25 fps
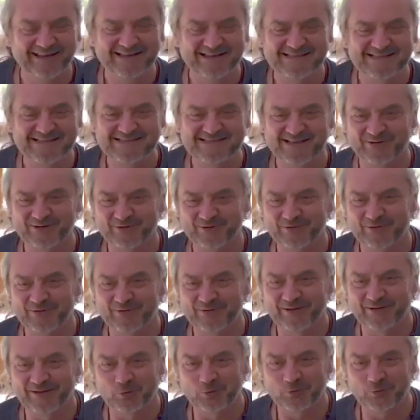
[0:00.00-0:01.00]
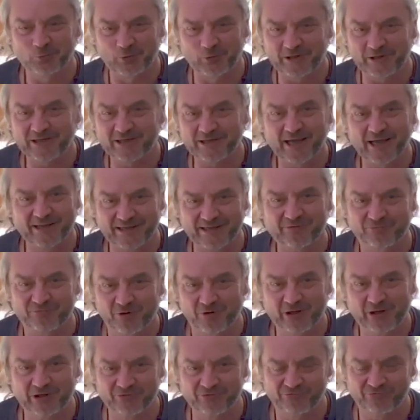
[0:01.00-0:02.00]
So we can get
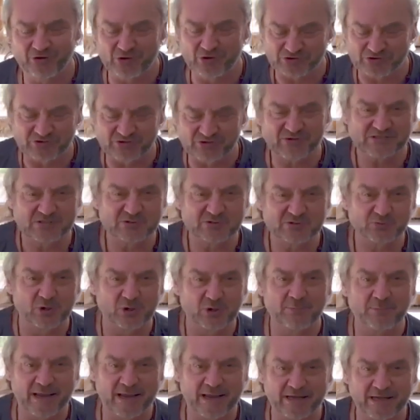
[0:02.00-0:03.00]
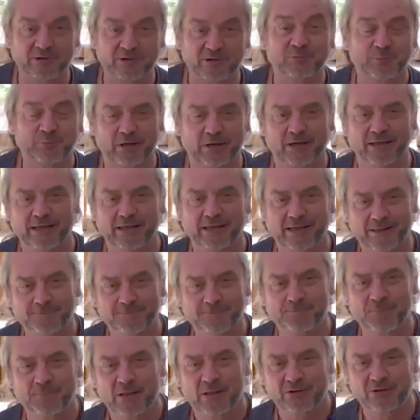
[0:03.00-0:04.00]
very confused. And this is what I meant by
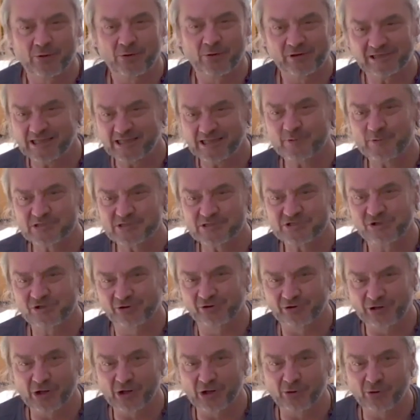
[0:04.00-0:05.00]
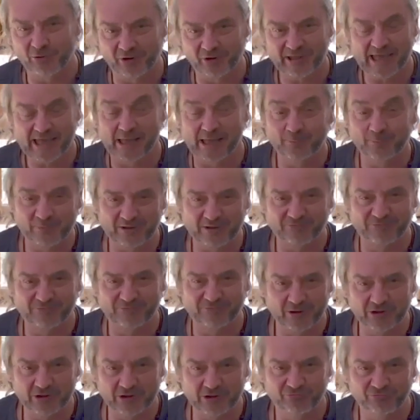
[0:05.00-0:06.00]
going deep into your yoga can be a
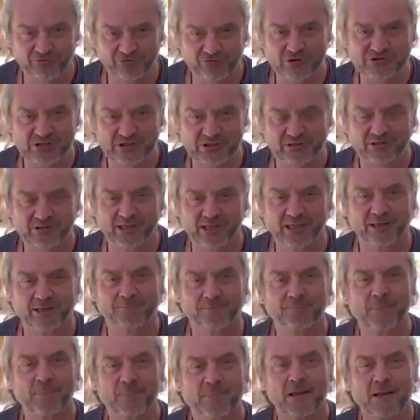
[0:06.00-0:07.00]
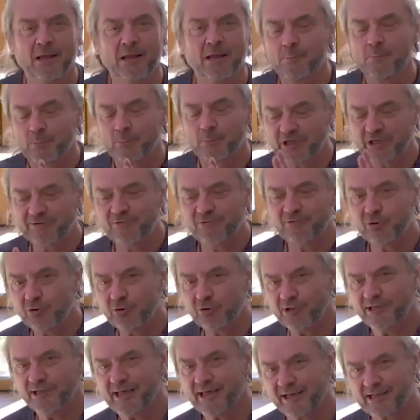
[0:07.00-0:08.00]
very confusing thing. But if you
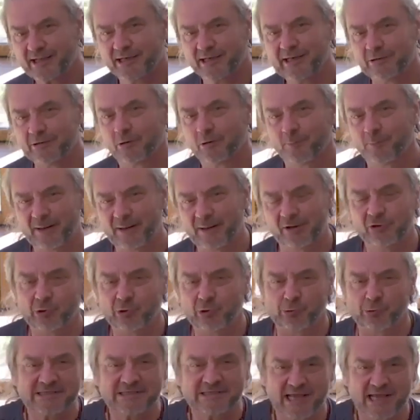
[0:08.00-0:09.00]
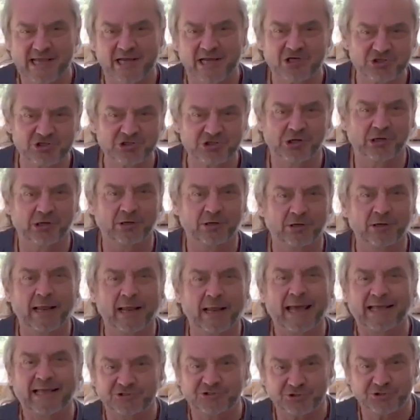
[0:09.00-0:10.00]
can get clear about your intention
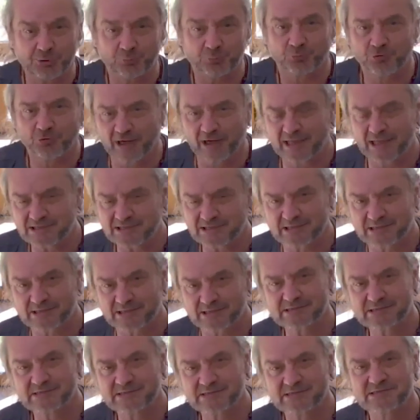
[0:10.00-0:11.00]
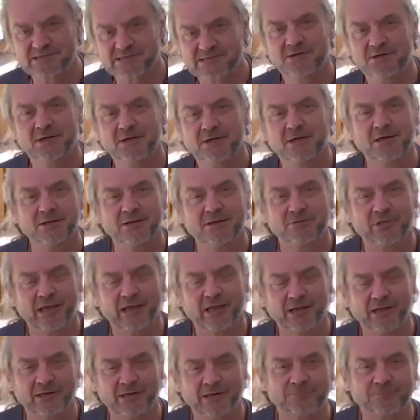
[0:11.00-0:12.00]
as you practice,
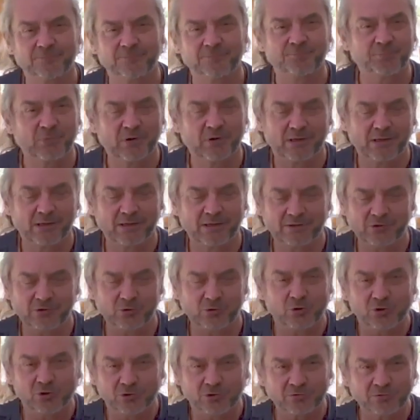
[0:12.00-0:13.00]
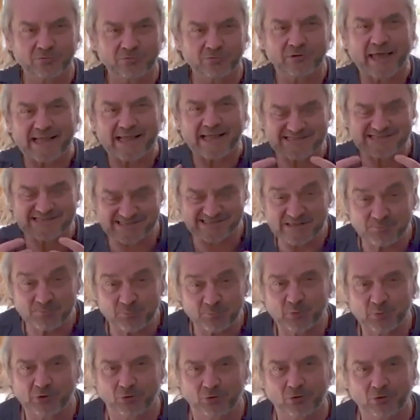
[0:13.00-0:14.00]
then you can get
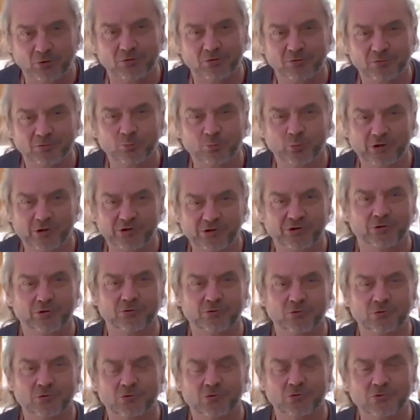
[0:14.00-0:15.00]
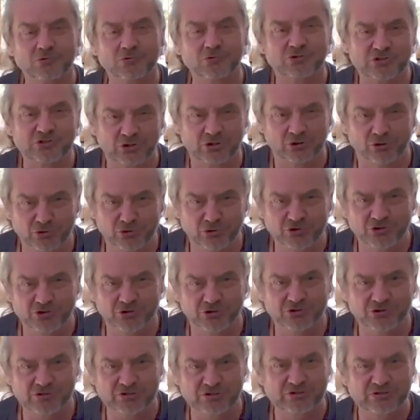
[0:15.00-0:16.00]
simple with your
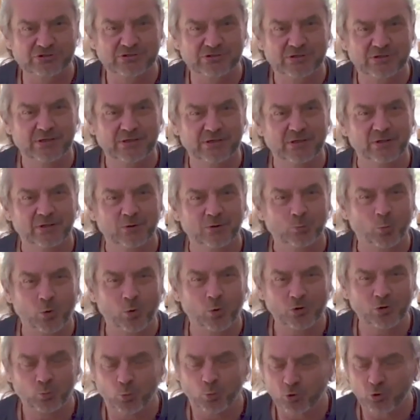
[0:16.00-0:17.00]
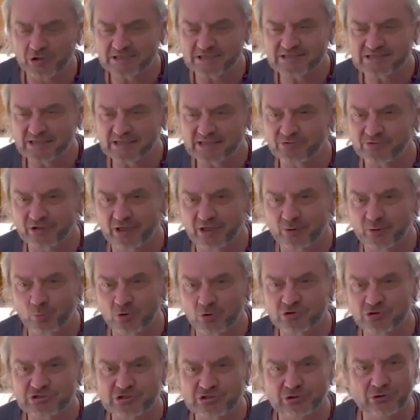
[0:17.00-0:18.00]
solutions. What is it that I
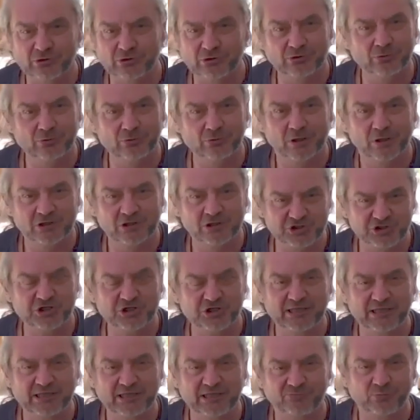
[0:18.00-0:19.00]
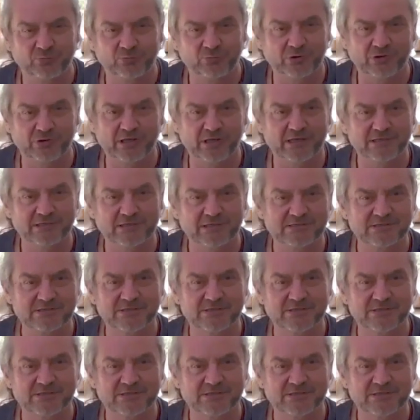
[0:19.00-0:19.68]
want to achieve with this?